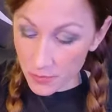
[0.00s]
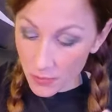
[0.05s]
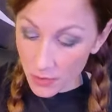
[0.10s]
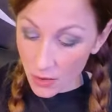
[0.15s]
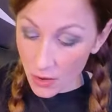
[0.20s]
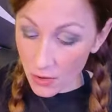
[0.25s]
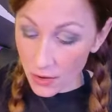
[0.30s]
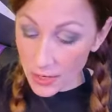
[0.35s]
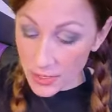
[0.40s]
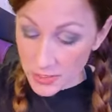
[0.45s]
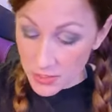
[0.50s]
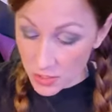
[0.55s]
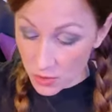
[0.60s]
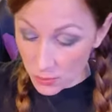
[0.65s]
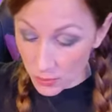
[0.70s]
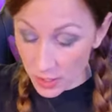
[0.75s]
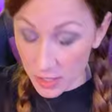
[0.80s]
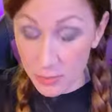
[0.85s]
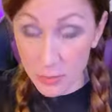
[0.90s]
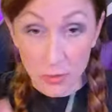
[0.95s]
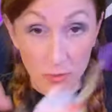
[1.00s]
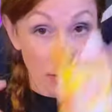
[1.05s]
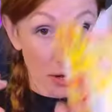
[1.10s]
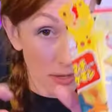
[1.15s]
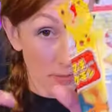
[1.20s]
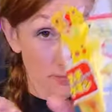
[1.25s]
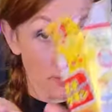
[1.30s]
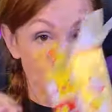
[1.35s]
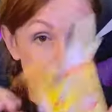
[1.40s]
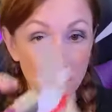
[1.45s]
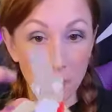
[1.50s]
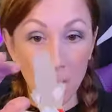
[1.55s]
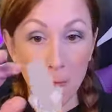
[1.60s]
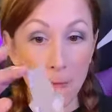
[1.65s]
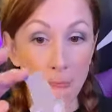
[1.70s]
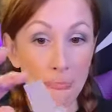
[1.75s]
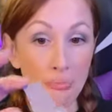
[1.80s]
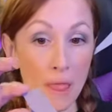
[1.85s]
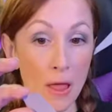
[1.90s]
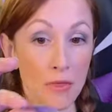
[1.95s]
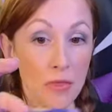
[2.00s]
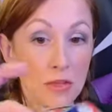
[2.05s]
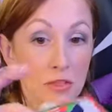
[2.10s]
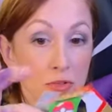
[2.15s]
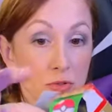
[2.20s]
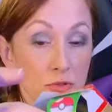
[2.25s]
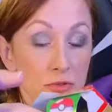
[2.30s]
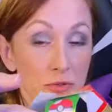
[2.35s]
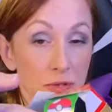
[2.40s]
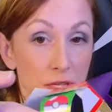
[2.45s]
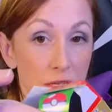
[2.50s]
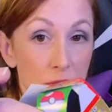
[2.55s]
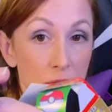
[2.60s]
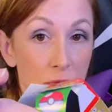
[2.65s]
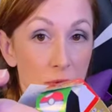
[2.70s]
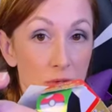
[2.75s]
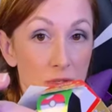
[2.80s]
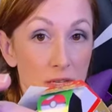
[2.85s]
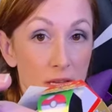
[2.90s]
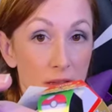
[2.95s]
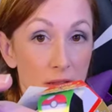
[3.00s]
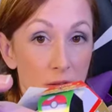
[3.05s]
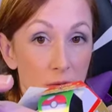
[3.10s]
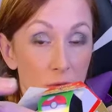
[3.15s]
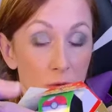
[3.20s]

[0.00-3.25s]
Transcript: All right, so we're going to move on. This was really cute because it had the little